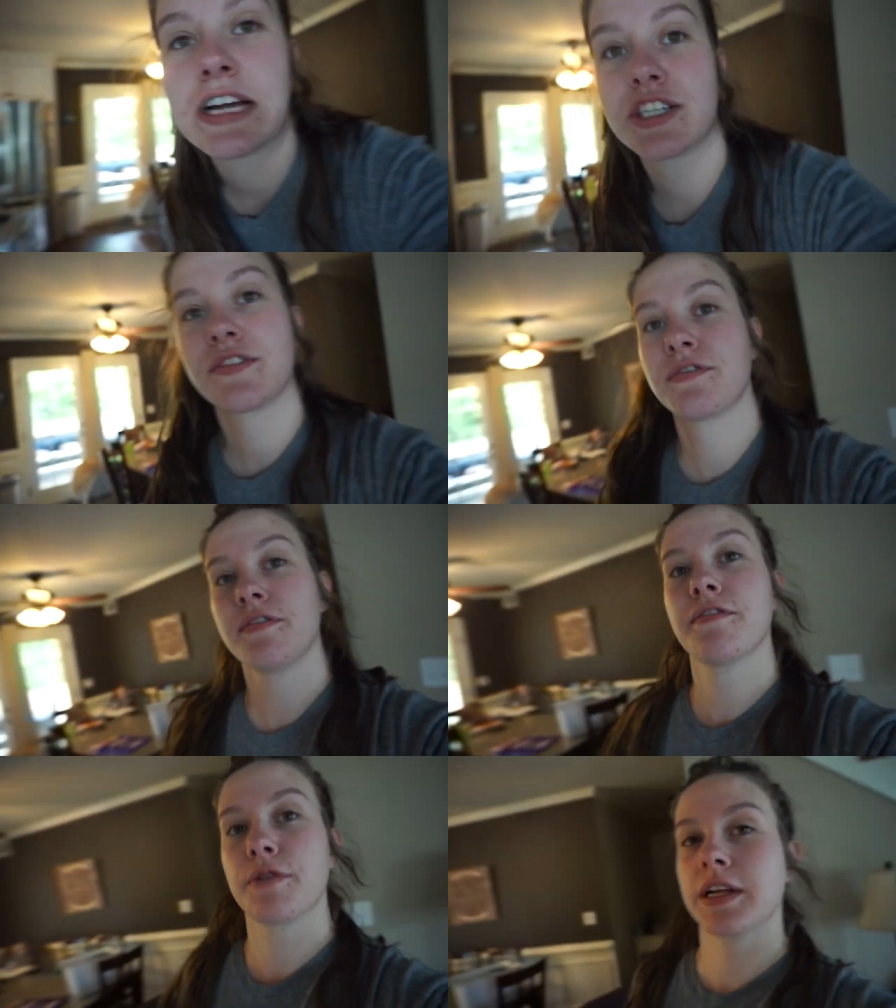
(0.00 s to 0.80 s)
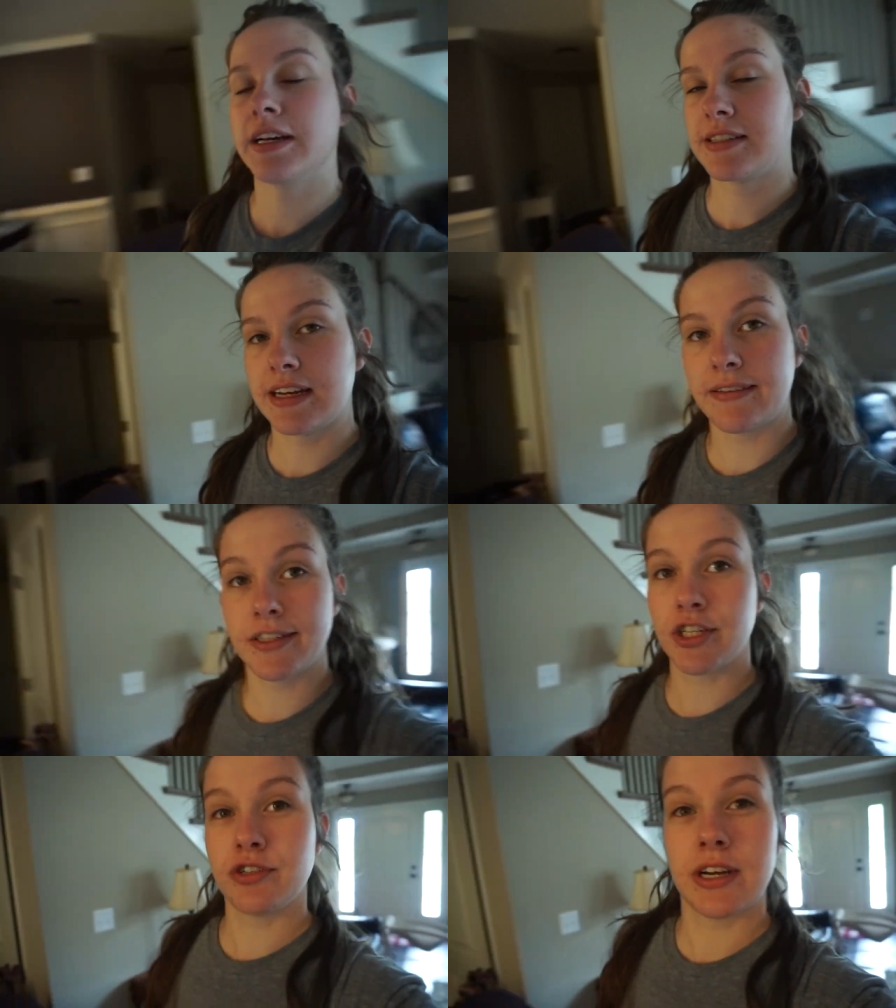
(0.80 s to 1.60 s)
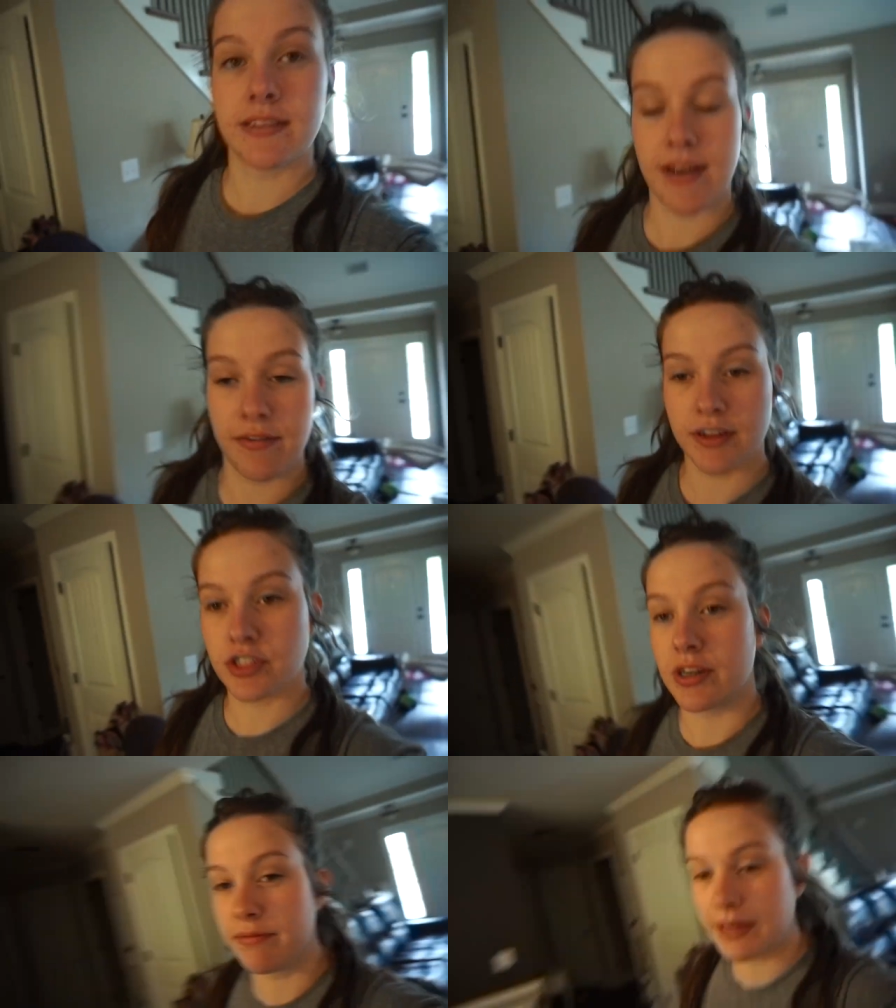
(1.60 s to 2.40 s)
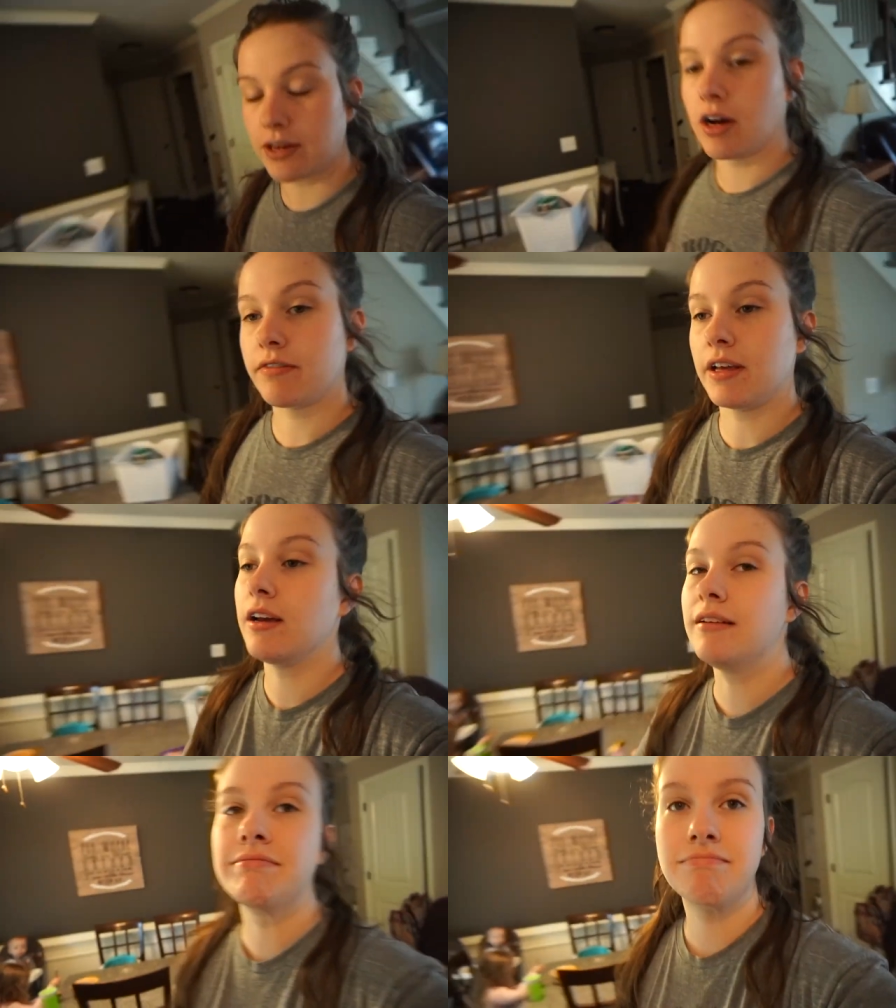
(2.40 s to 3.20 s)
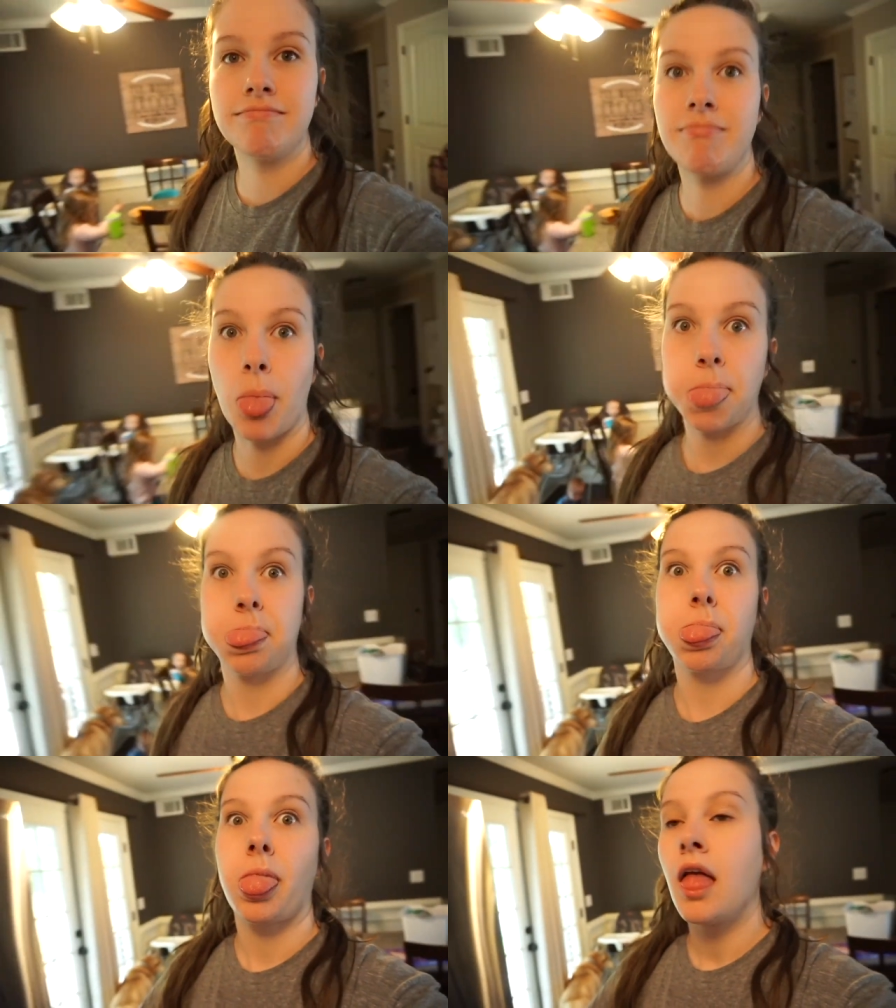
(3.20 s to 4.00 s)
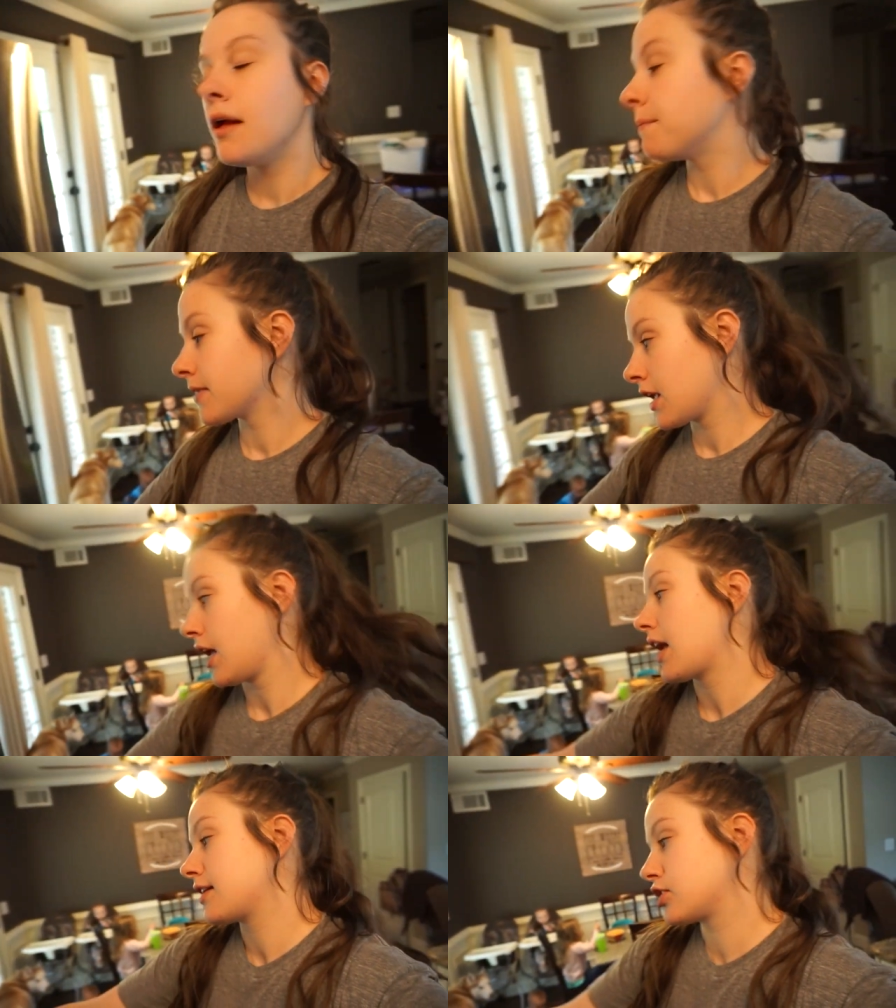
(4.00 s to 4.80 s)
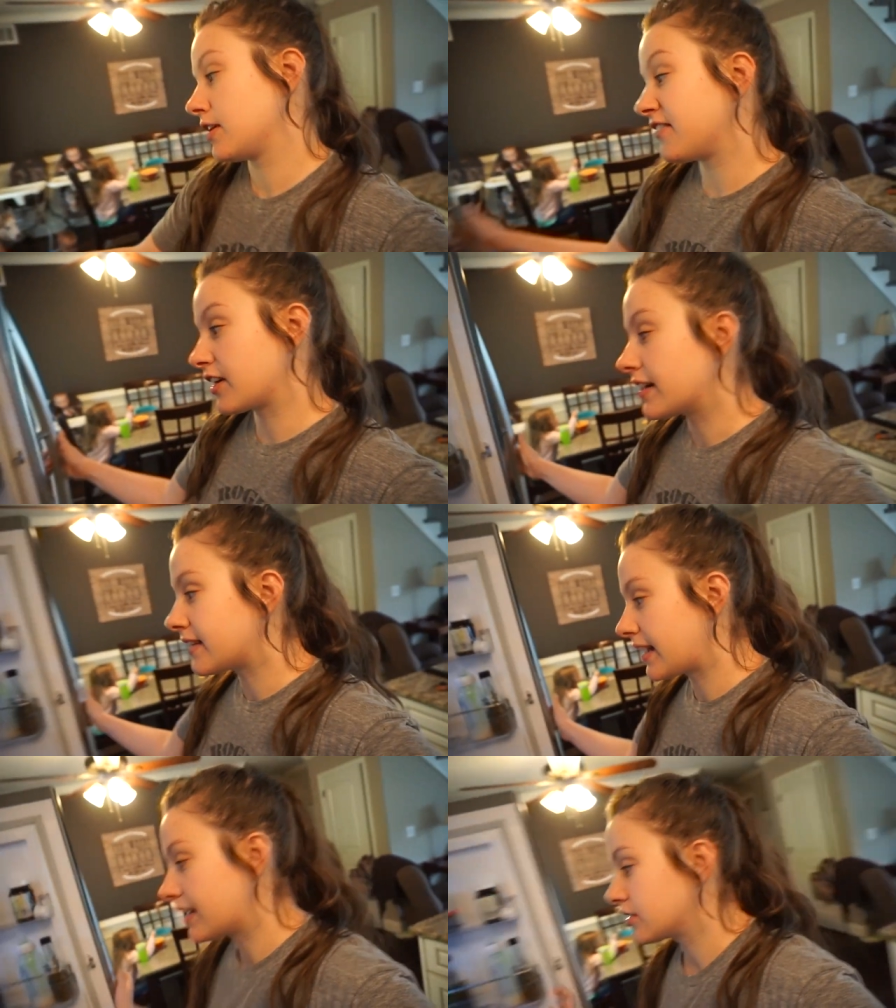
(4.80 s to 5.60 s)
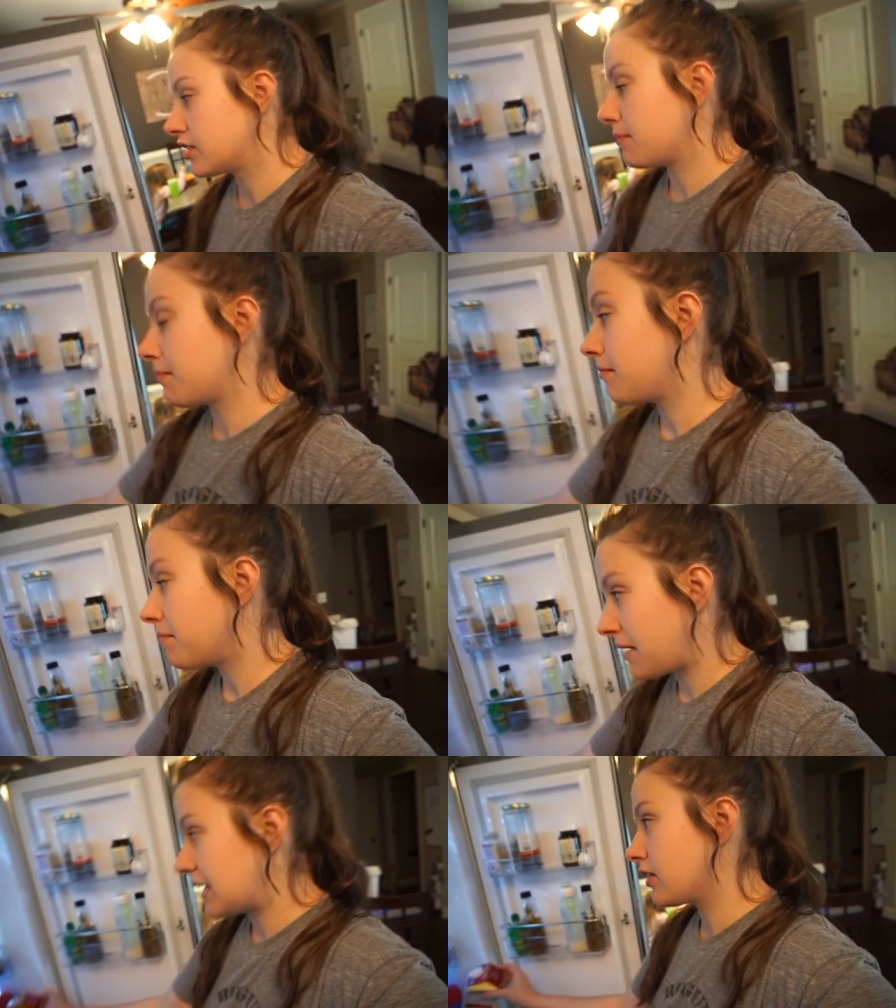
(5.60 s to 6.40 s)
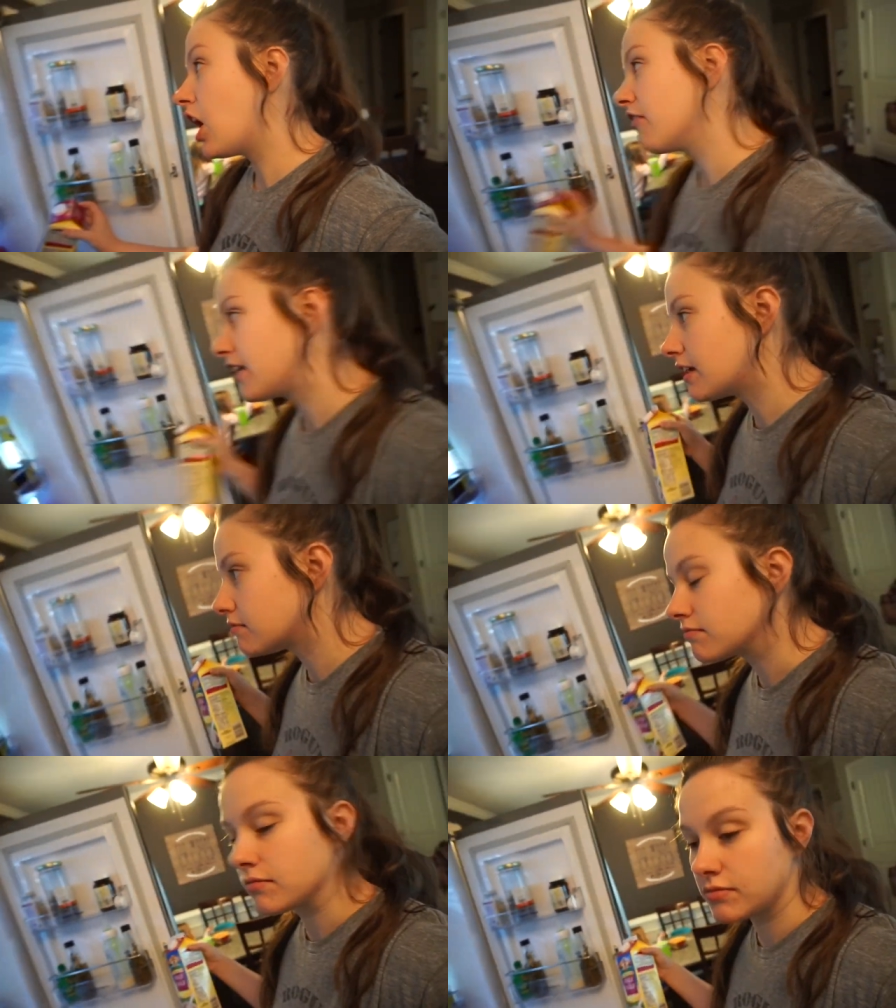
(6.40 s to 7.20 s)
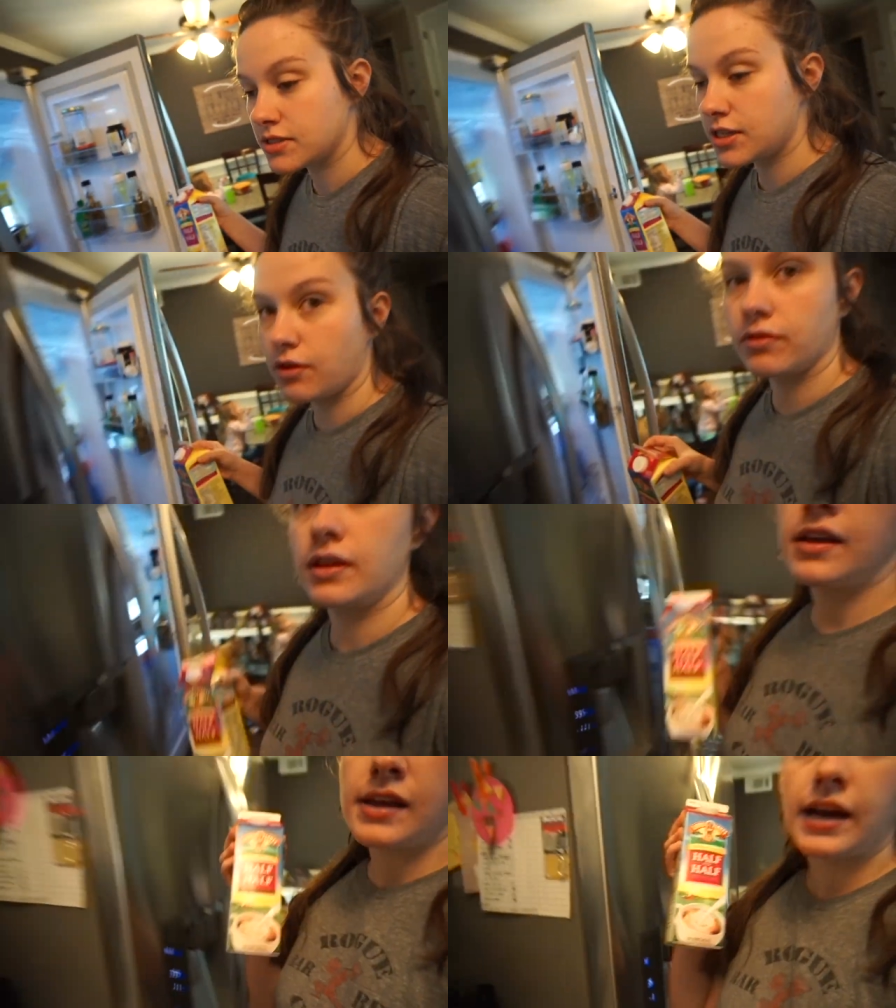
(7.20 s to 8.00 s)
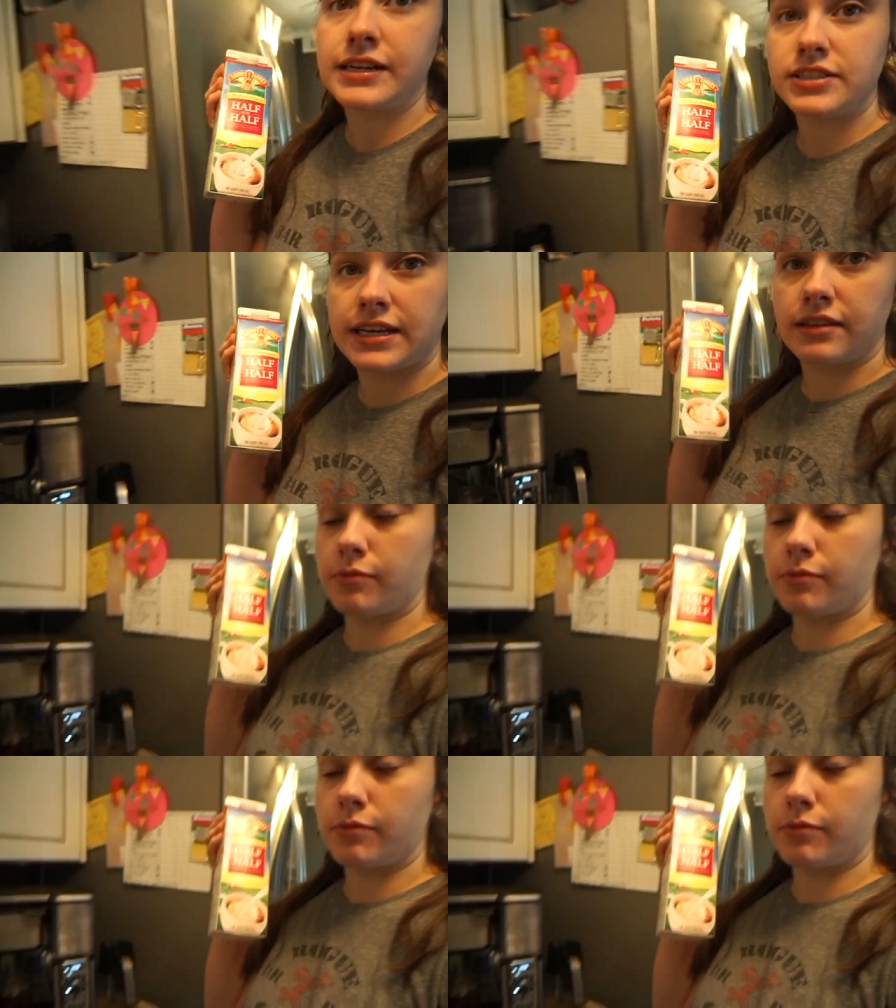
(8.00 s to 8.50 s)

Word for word: I just realized I never showed you guys how I finish off my coffee. Hello! I actually forgot that I actually made coffee. So, I just take a